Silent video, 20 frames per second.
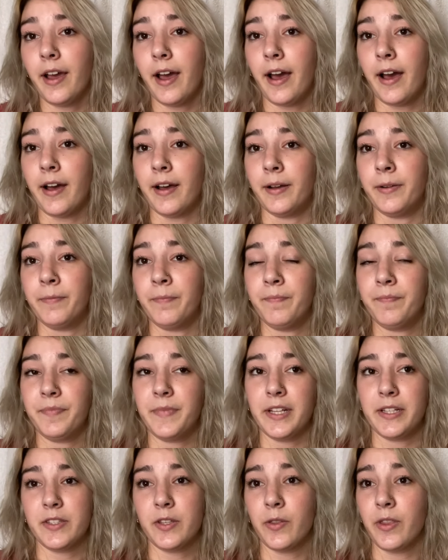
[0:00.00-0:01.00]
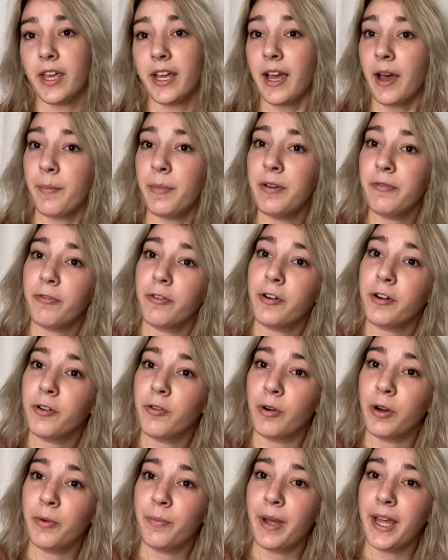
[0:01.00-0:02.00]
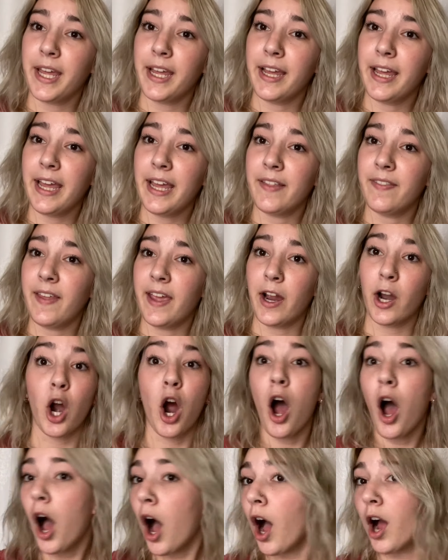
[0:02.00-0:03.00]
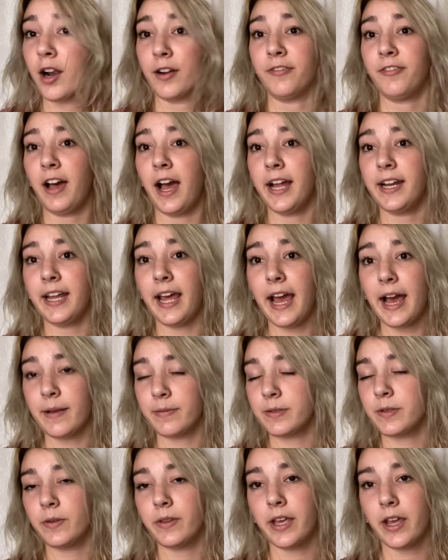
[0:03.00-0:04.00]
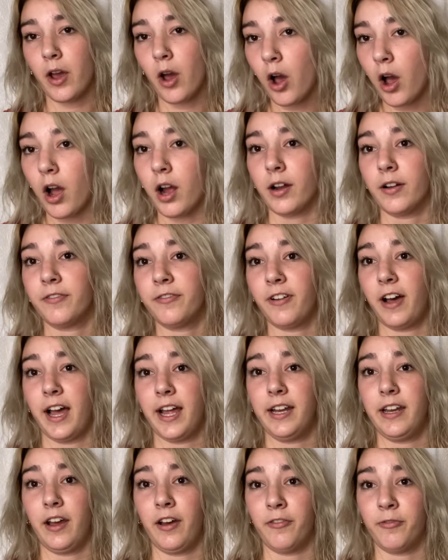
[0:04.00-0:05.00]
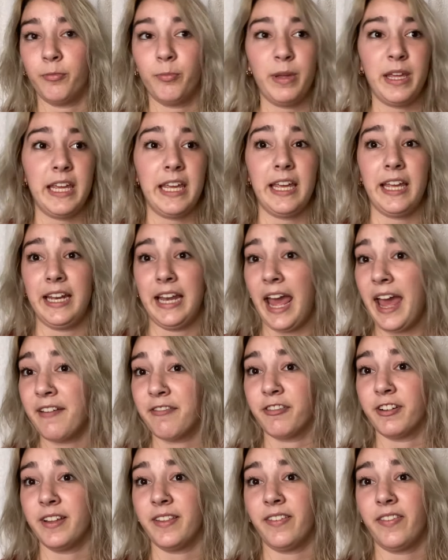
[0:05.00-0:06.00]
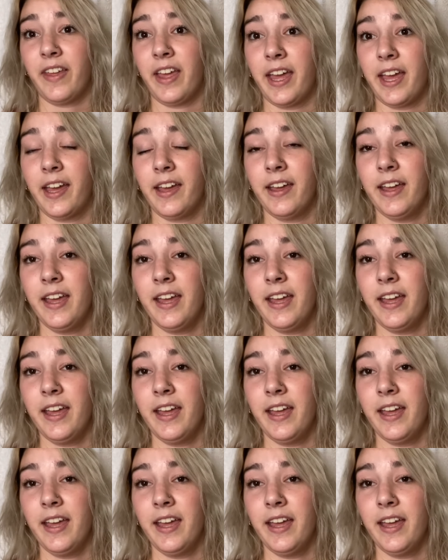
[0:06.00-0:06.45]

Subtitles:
And so they come in for grooming, and they are horrified, absolutely horrified of me and everything.